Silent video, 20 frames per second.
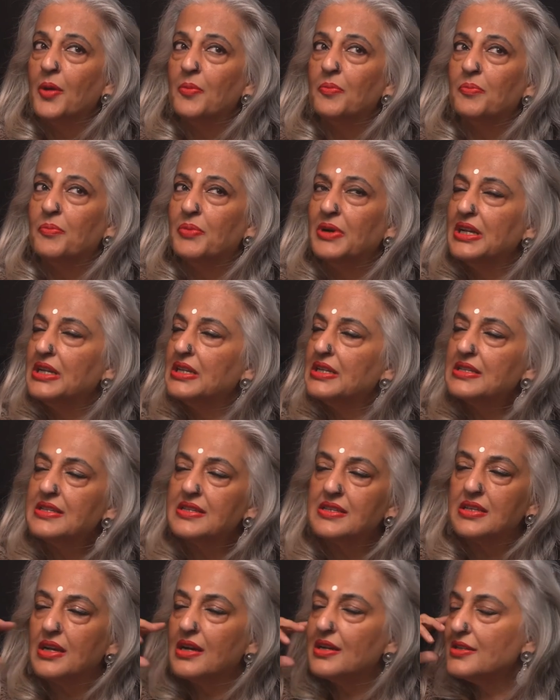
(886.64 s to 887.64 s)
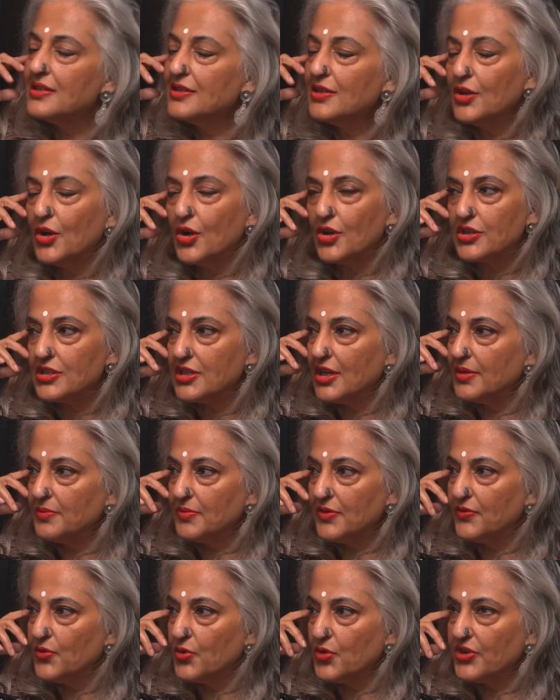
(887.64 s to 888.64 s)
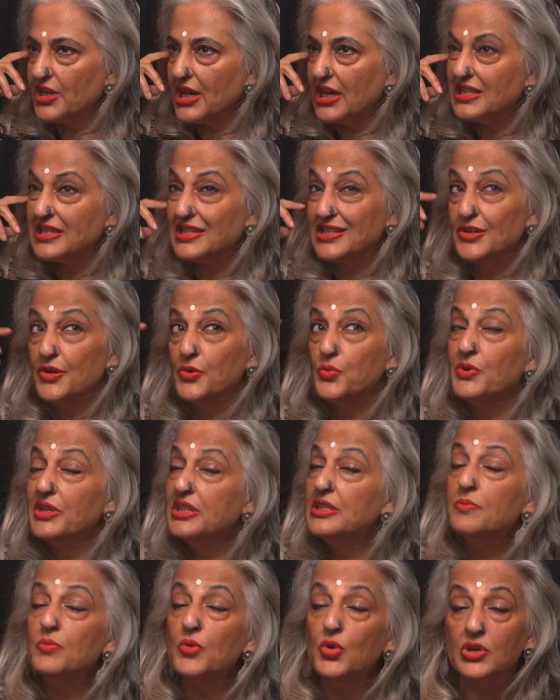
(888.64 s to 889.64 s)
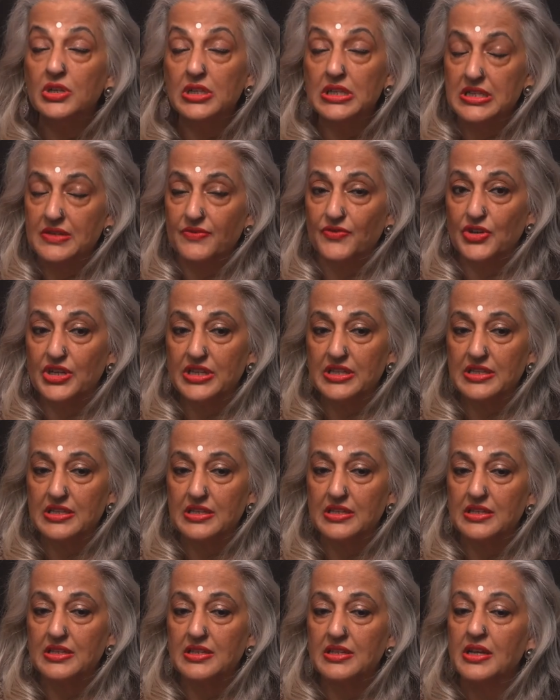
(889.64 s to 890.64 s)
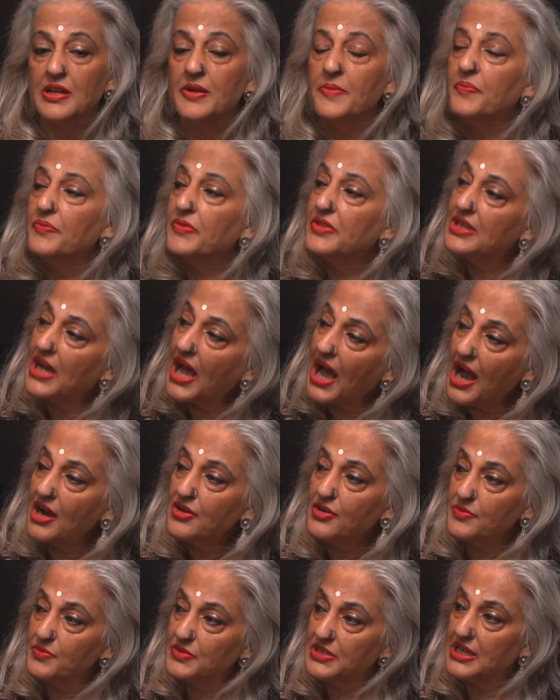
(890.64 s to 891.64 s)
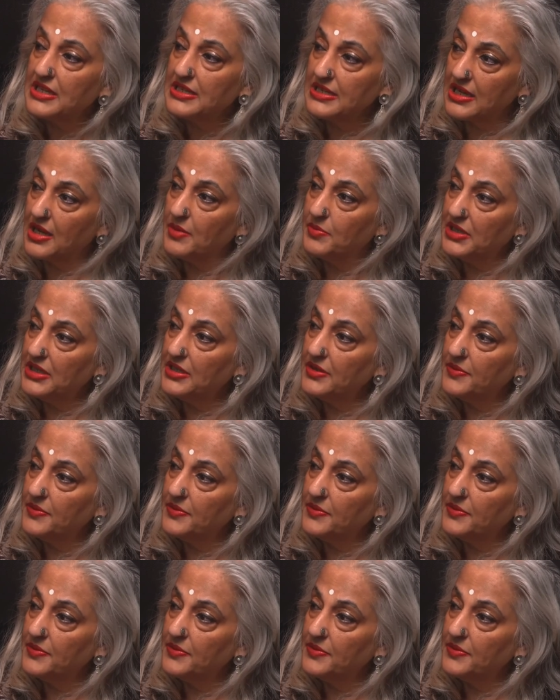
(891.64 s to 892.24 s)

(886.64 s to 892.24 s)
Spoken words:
But it had started a long time before that. So with the Mughals, for instance, the harems had come in.